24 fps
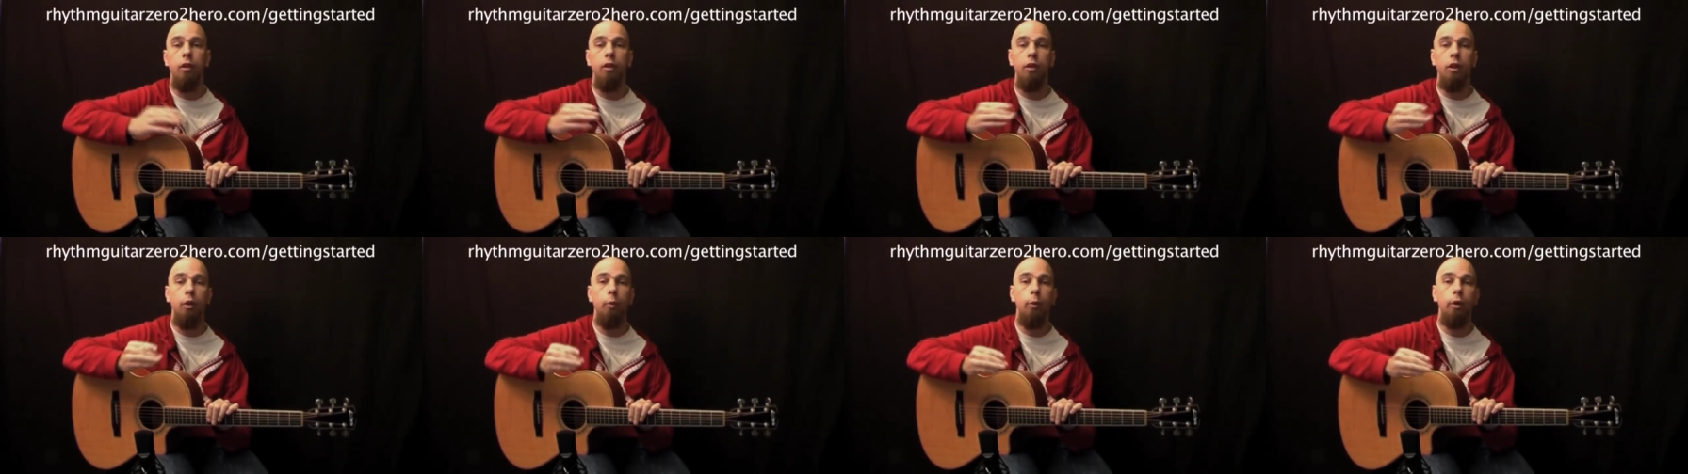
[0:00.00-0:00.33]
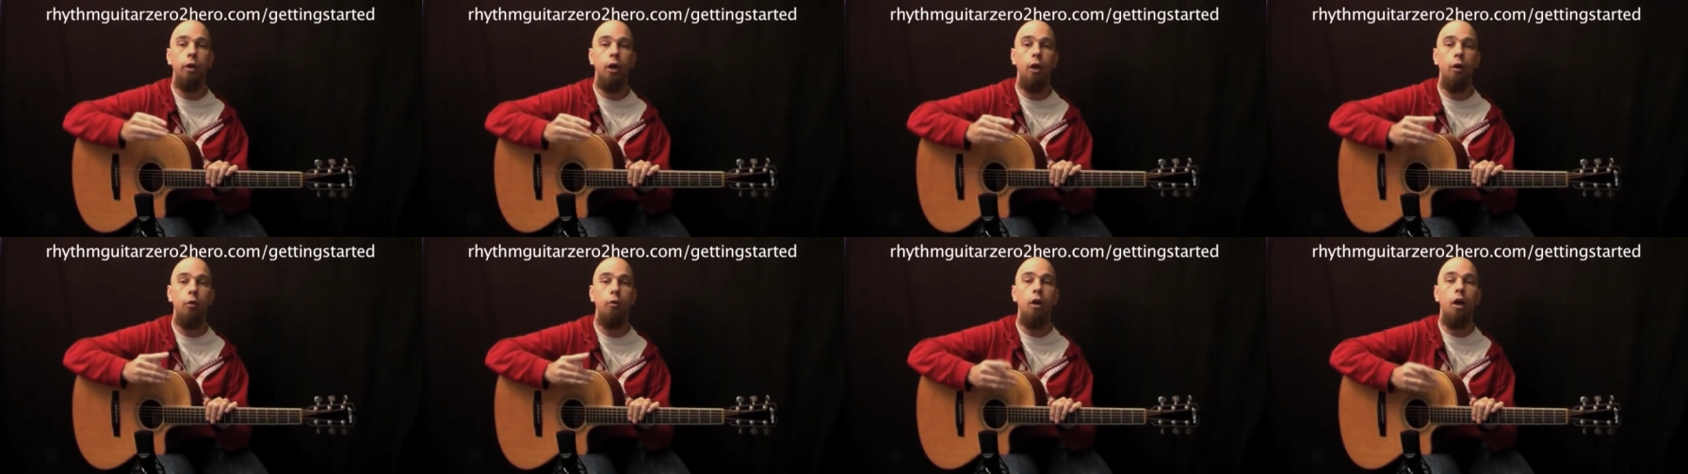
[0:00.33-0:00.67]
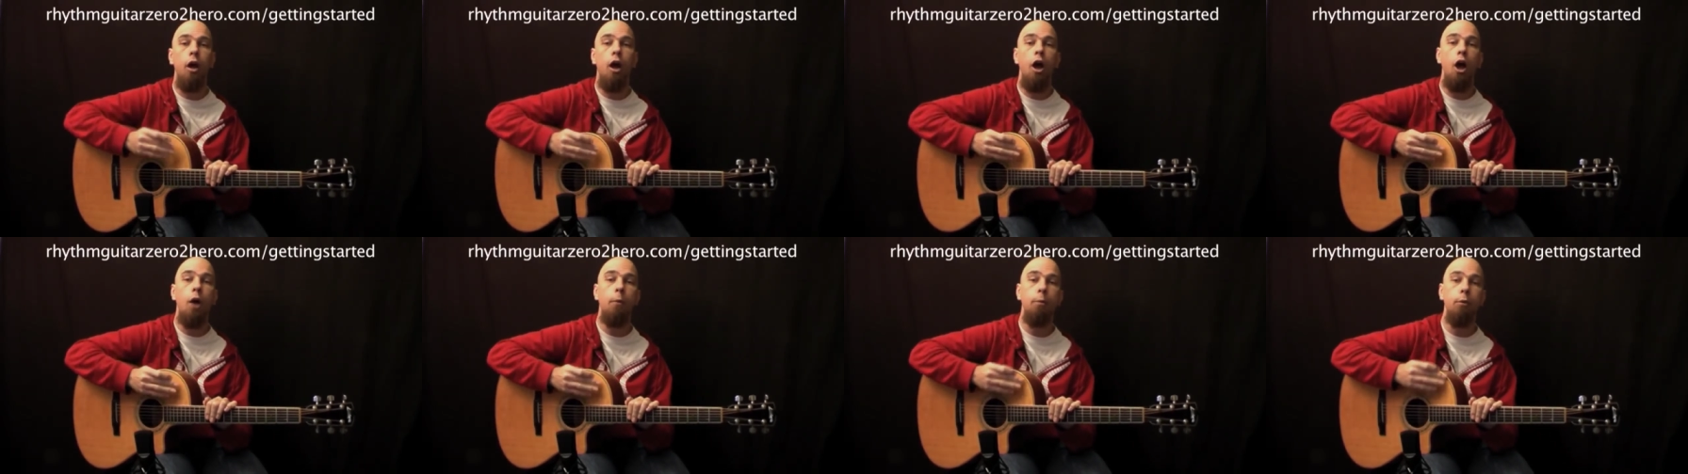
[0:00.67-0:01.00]
There we go.
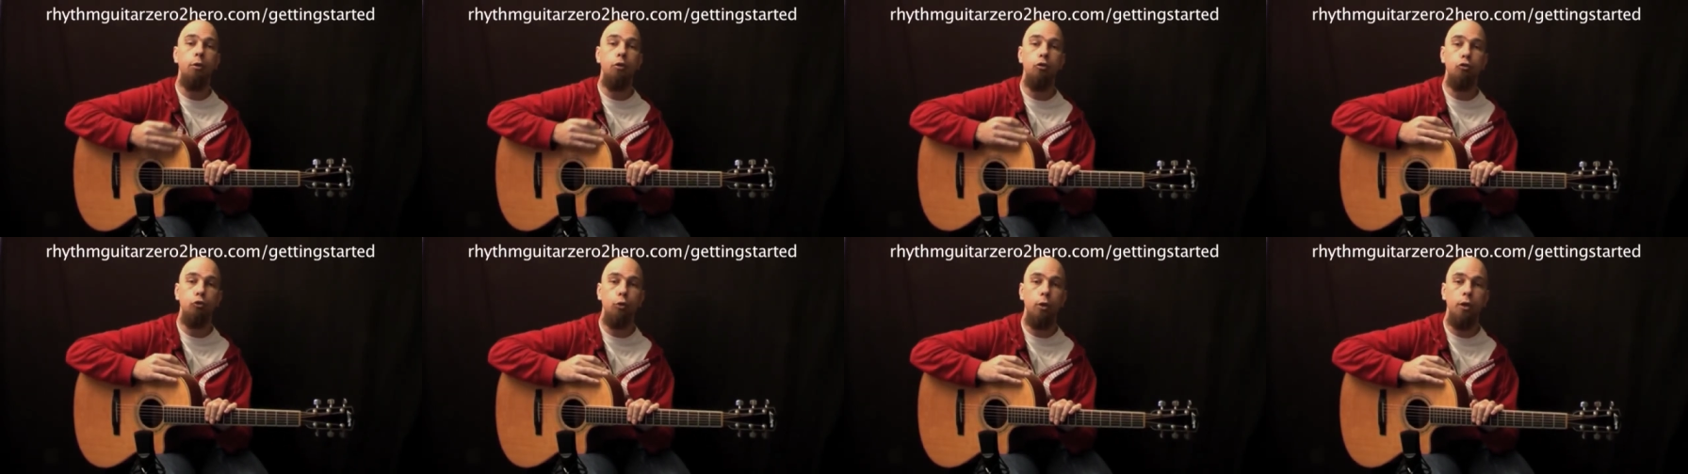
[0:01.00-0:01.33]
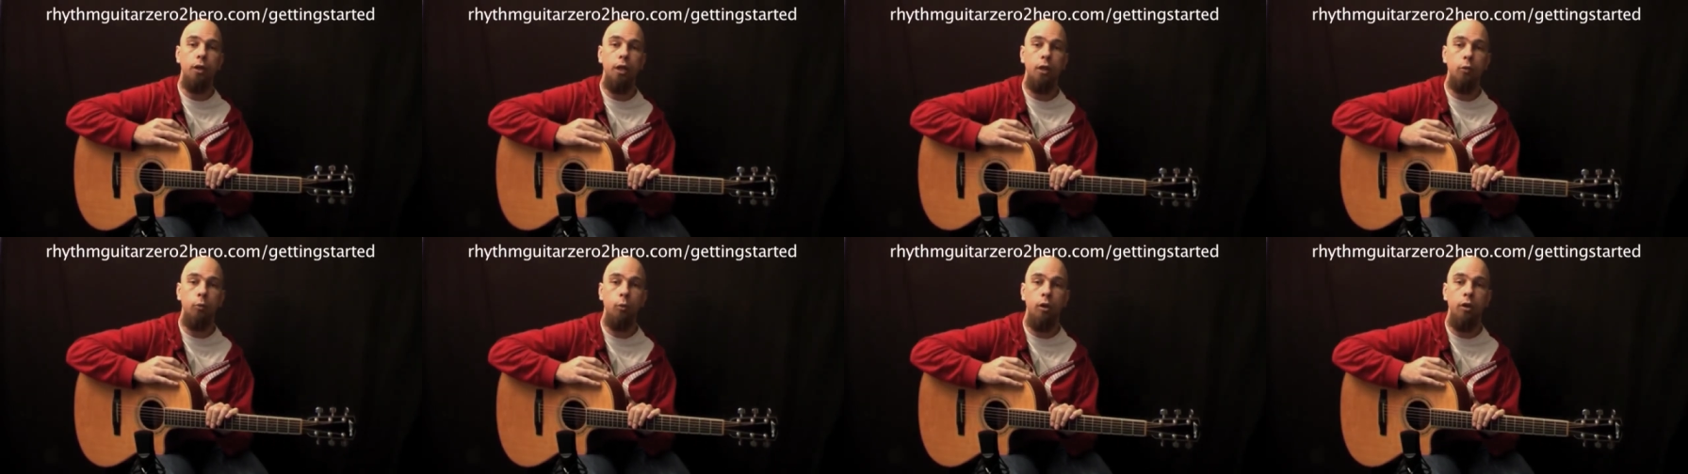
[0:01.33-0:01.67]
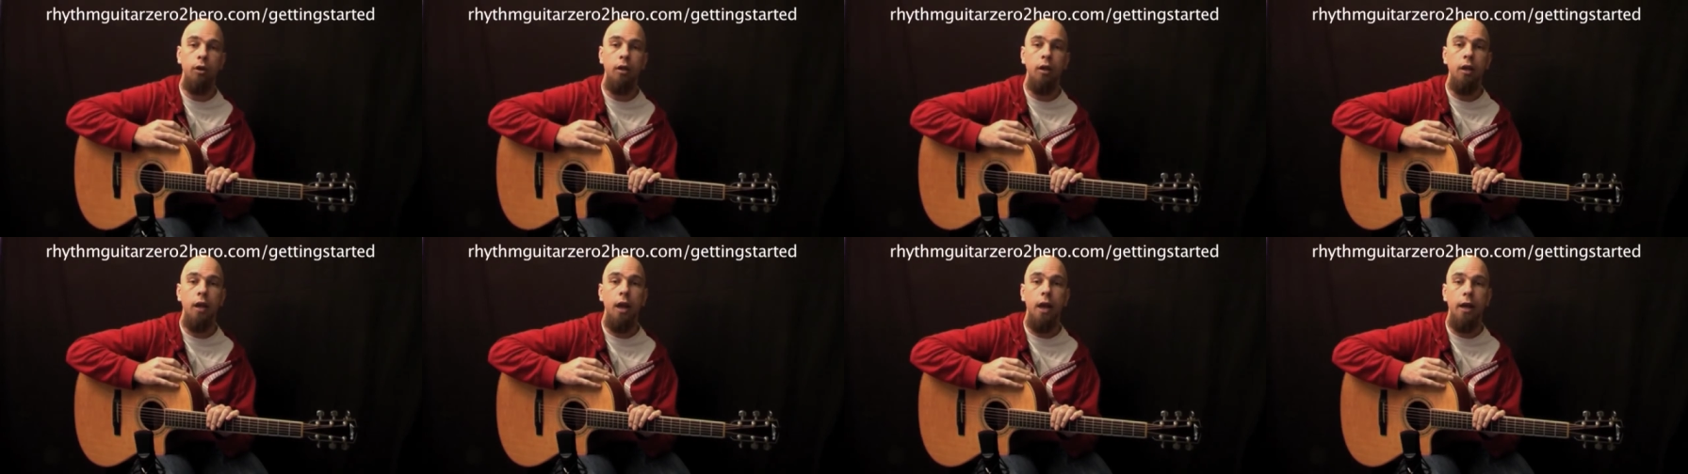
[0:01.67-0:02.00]
Hope you enjoy that
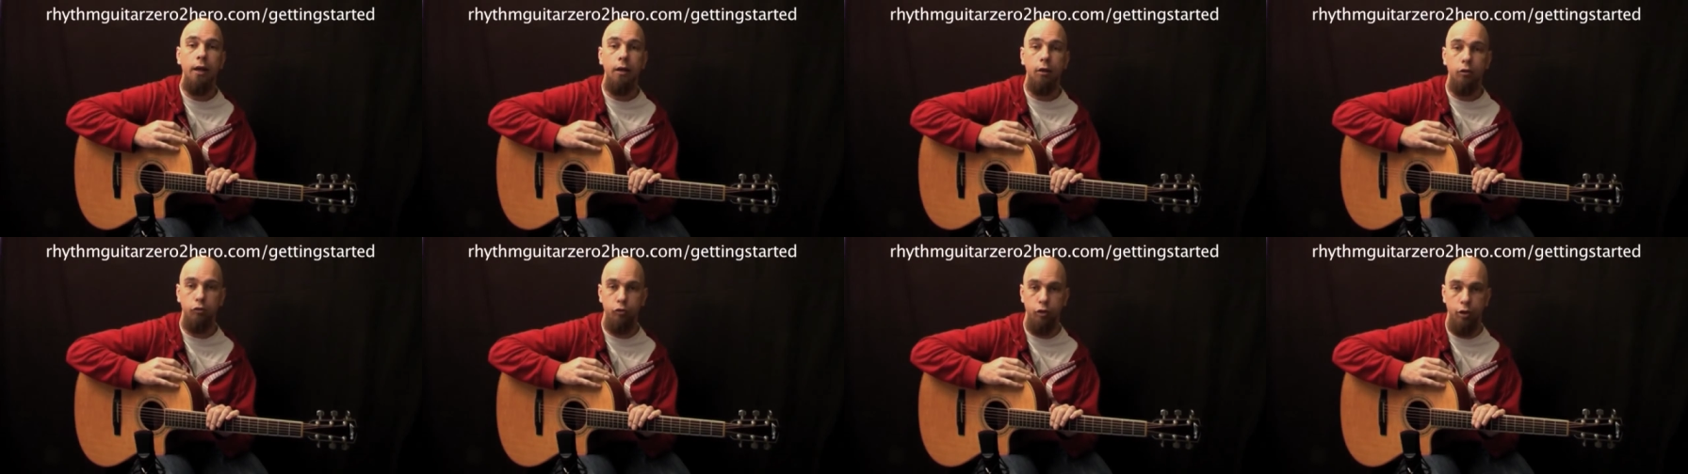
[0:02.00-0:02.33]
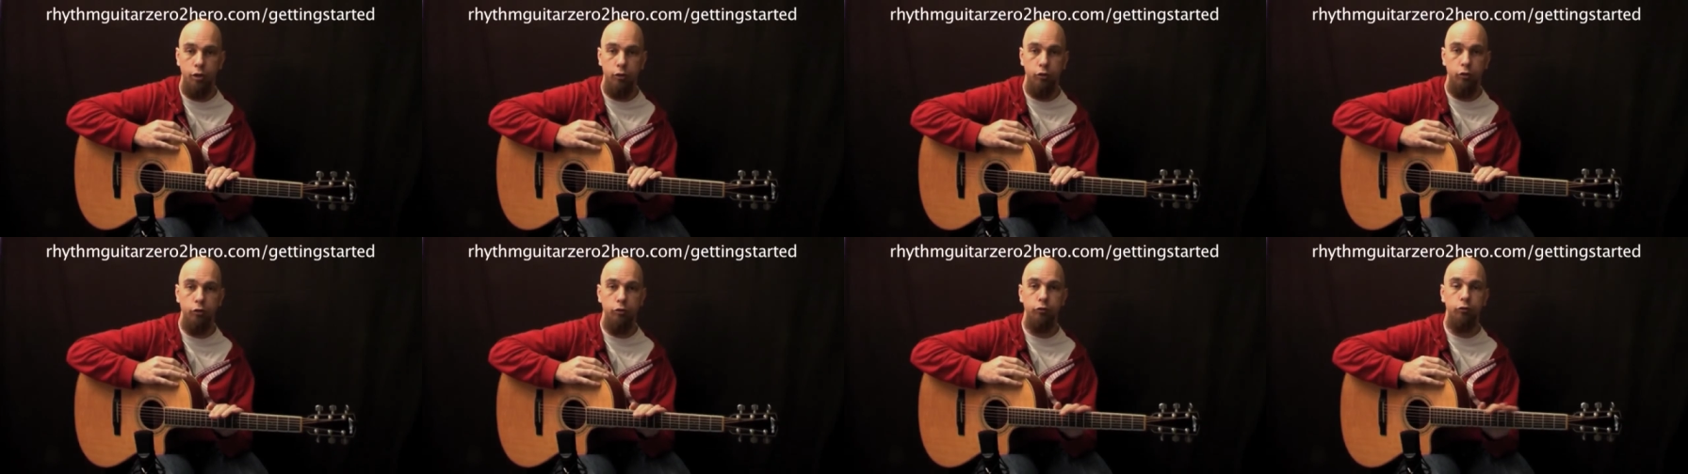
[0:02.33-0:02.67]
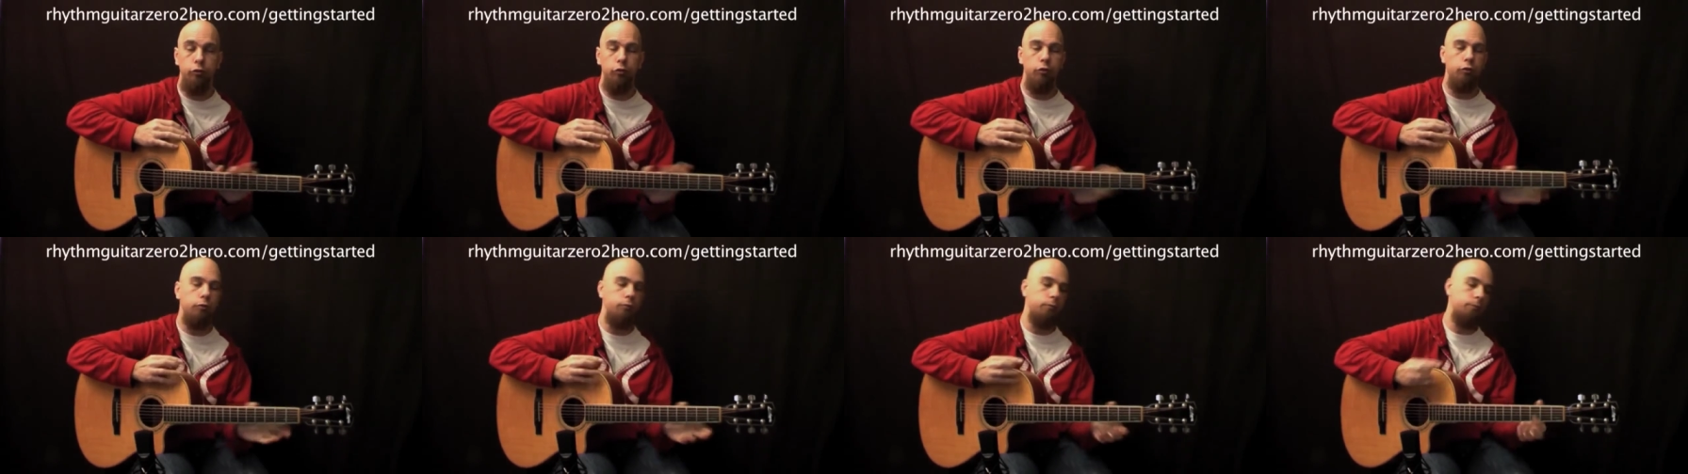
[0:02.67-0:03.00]
one, and I'll chat to you
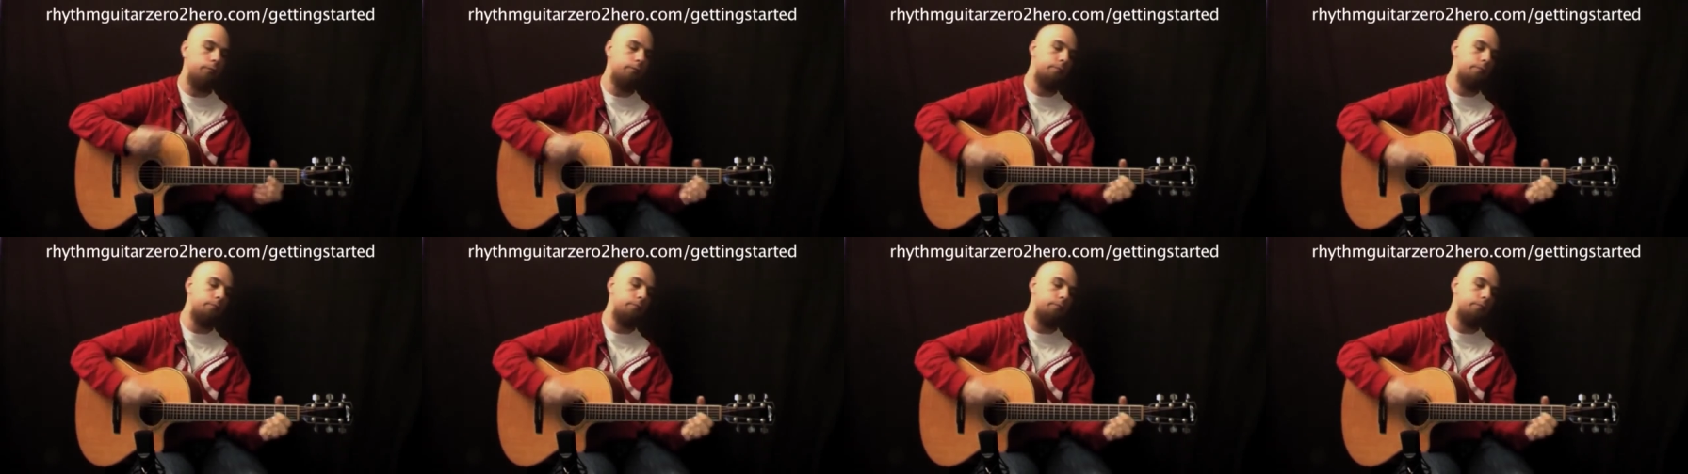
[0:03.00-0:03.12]
soon.